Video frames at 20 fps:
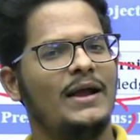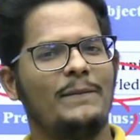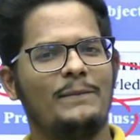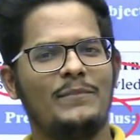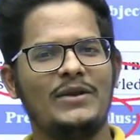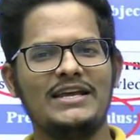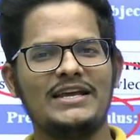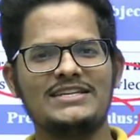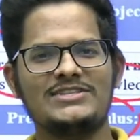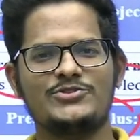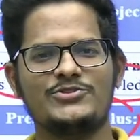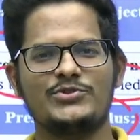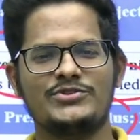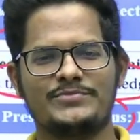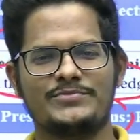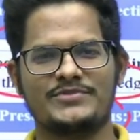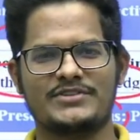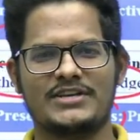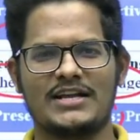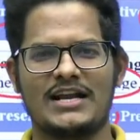Please do
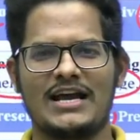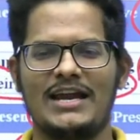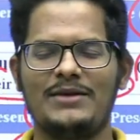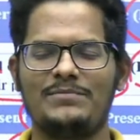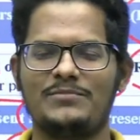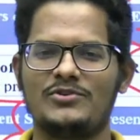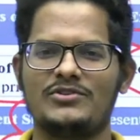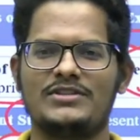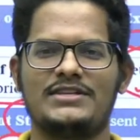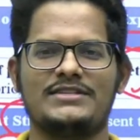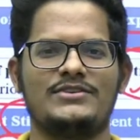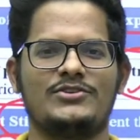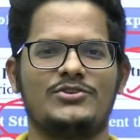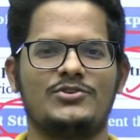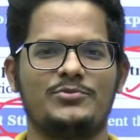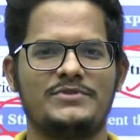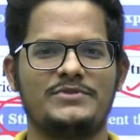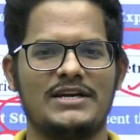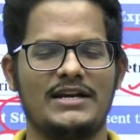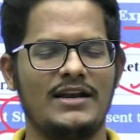subscribe to this
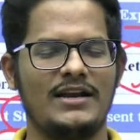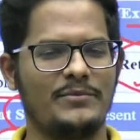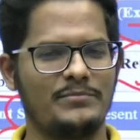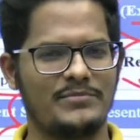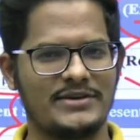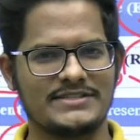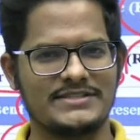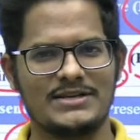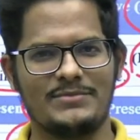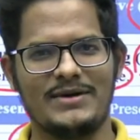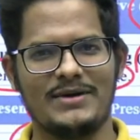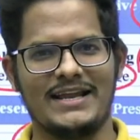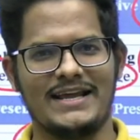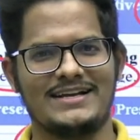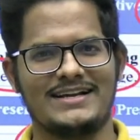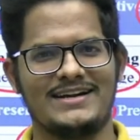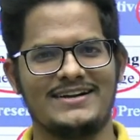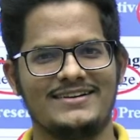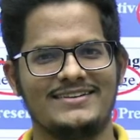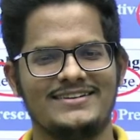YouTube channel and press the bell
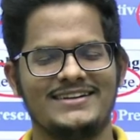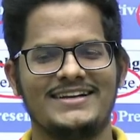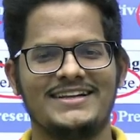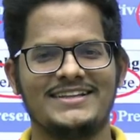icon.